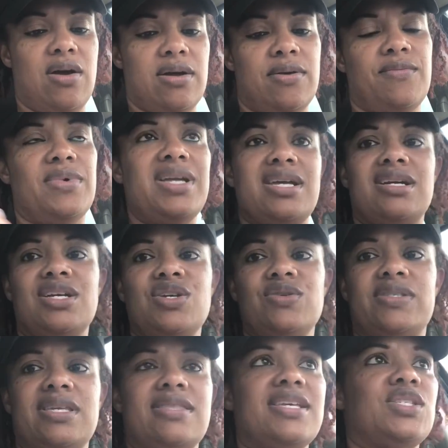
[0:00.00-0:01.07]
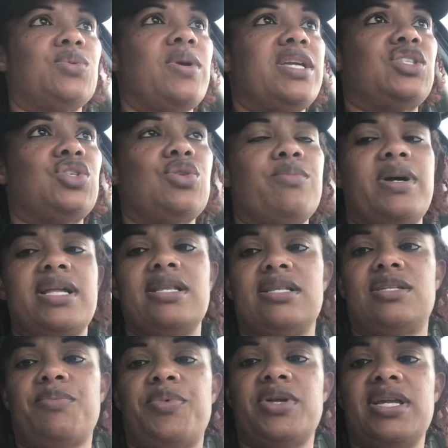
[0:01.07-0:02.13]
well, you could use it this way too, but
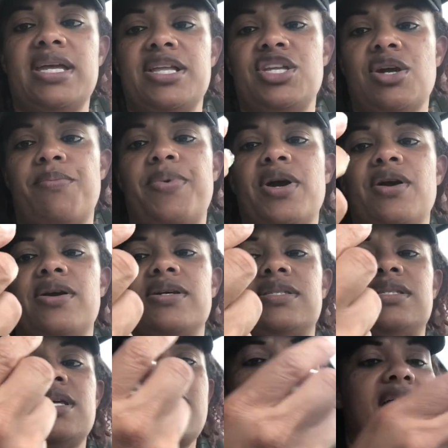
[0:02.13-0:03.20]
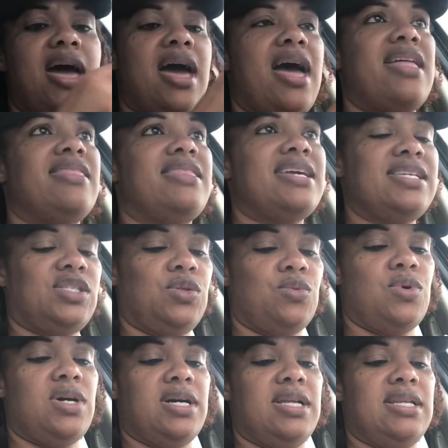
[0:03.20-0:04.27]
to put it in your purse. And this
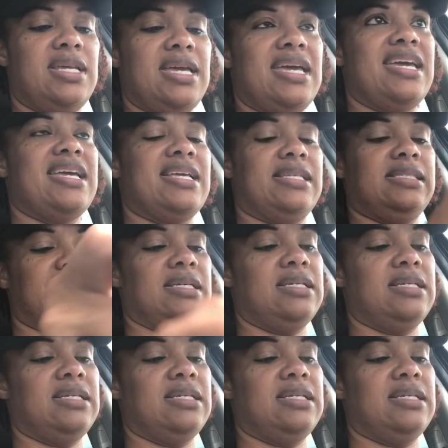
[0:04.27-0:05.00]
one is